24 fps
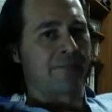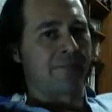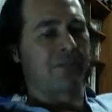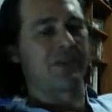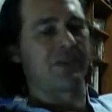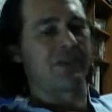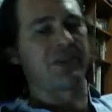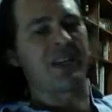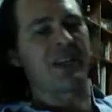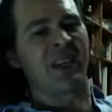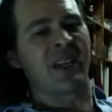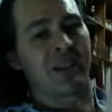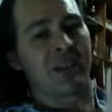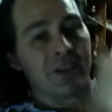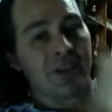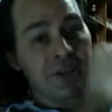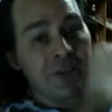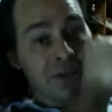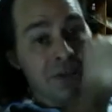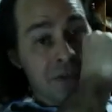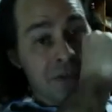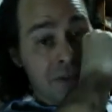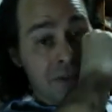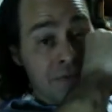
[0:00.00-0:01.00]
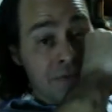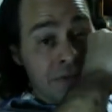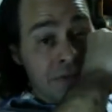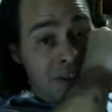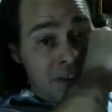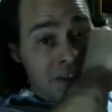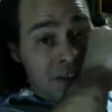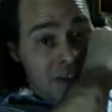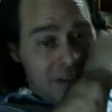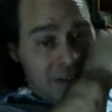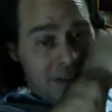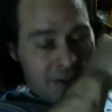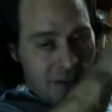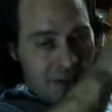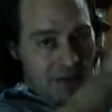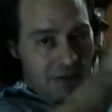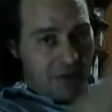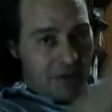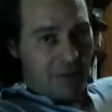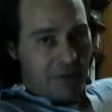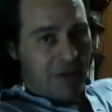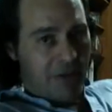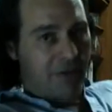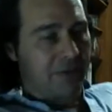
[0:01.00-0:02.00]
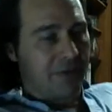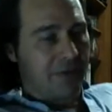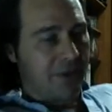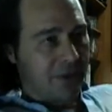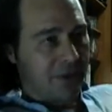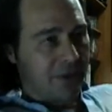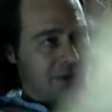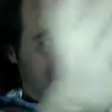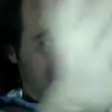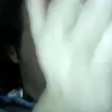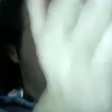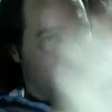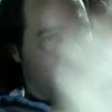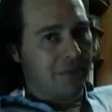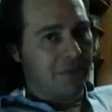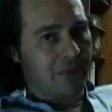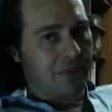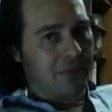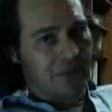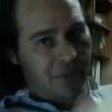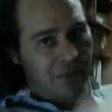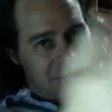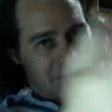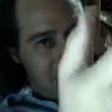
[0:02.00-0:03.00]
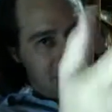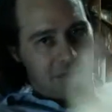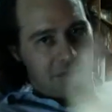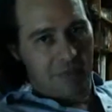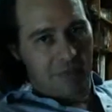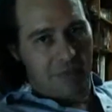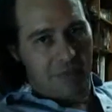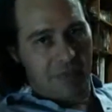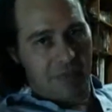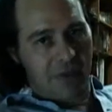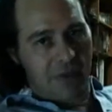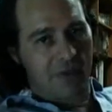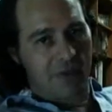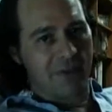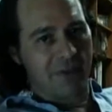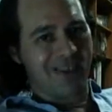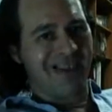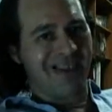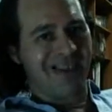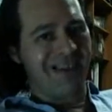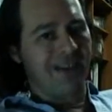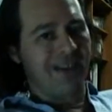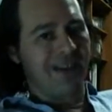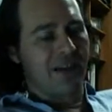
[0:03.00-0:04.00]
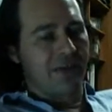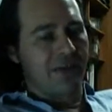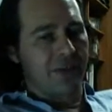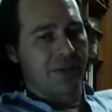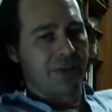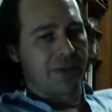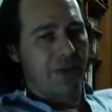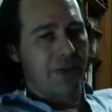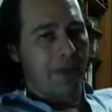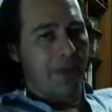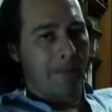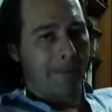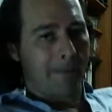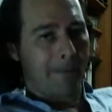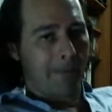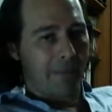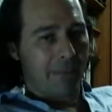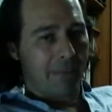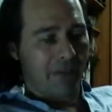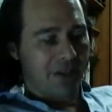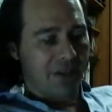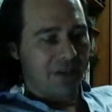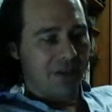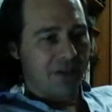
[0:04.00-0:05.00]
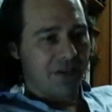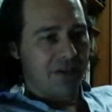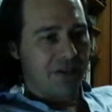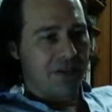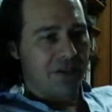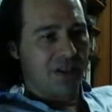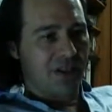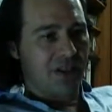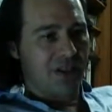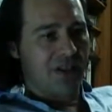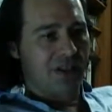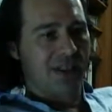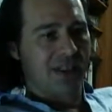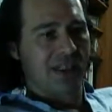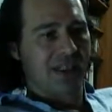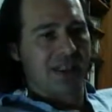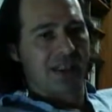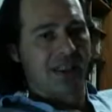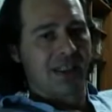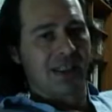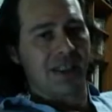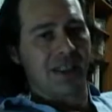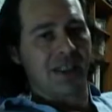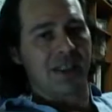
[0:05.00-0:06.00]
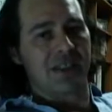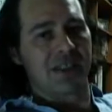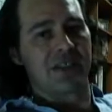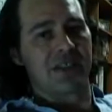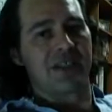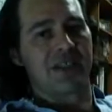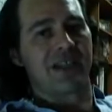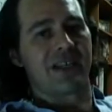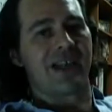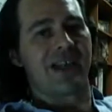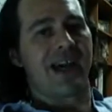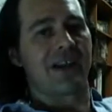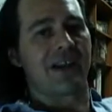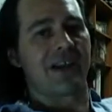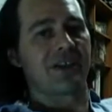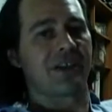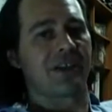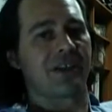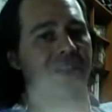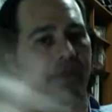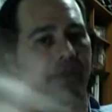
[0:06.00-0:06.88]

The second use of the perfect simple or perfect indefinite is an action